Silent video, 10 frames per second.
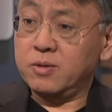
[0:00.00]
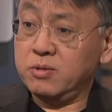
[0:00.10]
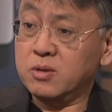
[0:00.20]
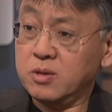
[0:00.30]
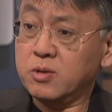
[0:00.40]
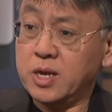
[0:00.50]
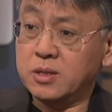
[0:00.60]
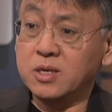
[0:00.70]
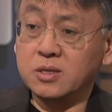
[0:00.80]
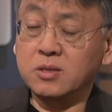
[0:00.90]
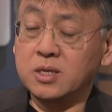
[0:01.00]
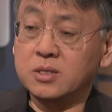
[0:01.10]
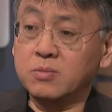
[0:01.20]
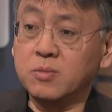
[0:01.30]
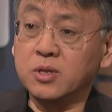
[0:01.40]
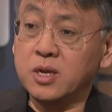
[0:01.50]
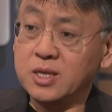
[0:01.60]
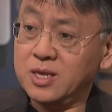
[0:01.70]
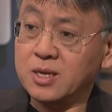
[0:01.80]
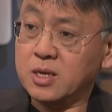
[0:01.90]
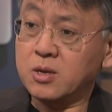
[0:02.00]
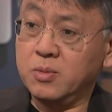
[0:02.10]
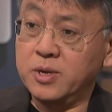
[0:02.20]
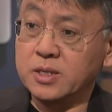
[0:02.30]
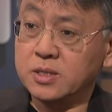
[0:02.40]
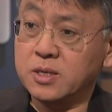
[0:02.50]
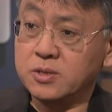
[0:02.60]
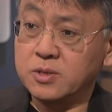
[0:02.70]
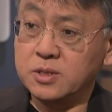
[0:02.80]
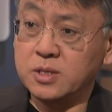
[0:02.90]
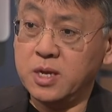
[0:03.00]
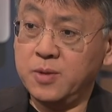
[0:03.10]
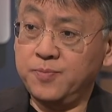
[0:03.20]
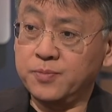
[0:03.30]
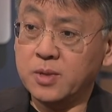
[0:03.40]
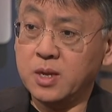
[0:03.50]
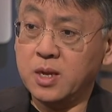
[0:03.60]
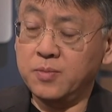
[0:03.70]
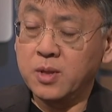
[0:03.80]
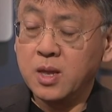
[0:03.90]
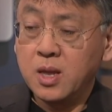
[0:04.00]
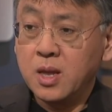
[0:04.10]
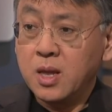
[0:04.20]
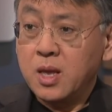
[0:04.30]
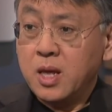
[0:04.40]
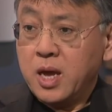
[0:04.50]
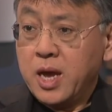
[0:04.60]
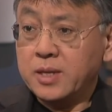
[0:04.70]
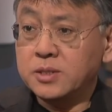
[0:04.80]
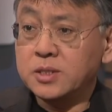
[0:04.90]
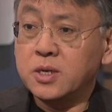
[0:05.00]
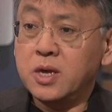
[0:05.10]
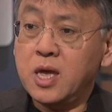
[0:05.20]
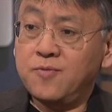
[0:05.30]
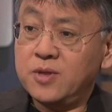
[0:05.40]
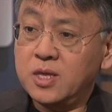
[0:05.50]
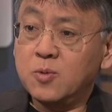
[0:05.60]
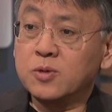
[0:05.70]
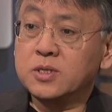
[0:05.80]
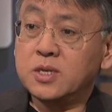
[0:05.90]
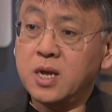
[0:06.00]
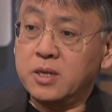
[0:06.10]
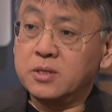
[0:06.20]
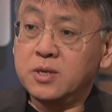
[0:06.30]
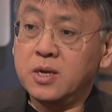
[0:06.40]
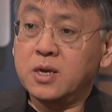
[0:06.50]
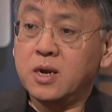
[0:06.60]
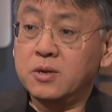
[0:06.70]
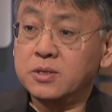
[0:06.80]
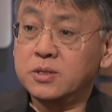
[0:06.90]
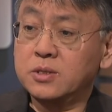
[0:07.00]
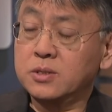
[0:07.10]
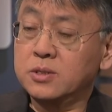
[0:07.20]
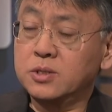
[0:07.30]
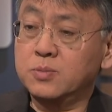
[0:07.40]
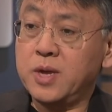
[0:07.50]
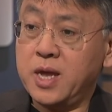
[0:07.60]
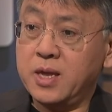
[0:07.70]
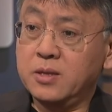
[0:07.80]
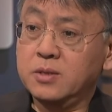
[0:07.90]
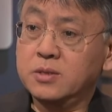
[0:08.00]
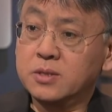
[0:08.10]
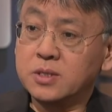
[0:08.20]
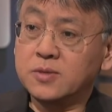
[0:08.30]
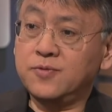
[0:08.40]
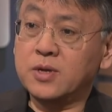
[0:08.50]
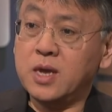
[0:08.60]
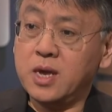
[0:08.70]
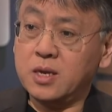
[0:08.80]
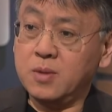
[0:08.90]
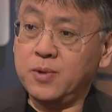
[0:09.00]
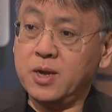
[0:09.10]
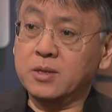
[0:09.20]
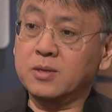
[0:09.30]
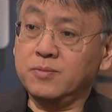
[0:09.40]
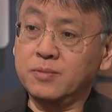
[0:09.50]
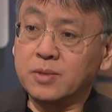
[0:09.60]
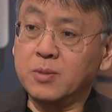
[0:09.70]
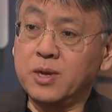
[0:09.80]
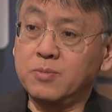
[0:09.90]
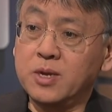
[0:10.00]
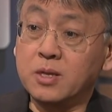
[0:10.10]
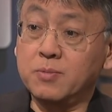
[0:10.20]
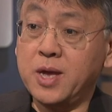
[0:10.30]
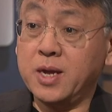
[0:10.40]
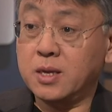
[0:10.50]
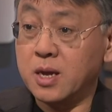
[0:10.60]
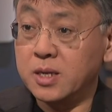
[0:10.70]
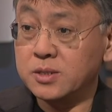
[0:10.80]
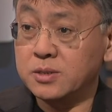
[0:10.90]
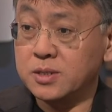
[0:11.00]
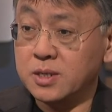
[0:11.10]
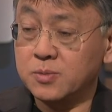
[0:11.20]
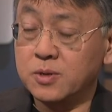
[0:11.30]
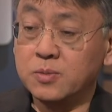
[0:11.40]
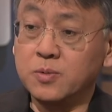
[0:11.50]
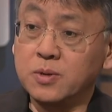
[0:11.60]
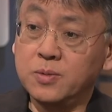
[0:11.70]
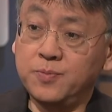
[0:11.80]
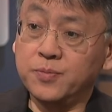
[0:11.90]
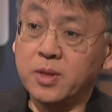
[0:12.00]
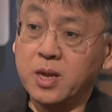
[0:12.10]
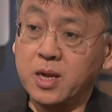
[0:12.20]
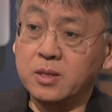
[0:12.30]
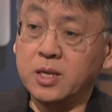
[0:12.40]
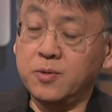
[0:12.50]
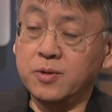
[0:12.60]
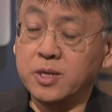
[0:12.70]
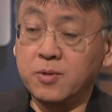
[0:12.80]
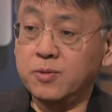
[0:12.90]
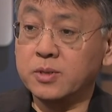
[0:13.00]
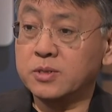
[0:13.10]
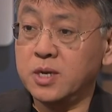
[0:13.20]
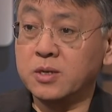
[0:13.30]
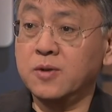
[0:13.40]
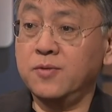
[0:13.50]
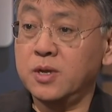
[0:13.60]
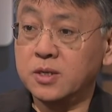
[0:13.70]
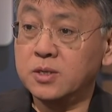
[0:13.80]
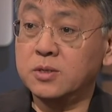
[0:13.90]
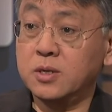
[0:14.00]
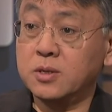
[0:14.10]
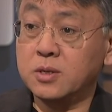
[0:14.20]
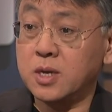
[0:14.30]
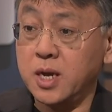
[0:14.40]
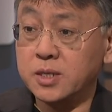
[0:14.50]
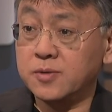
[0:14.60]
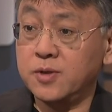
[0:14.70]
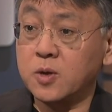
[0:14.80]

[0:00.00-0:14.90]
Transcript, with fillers: mm. You had these, these monolithic communist countries there. Um, and so everything was done to encourage Japan to just forget about, about being the bad guys in the Second World War and they were, they were turned overnight into the good guys of the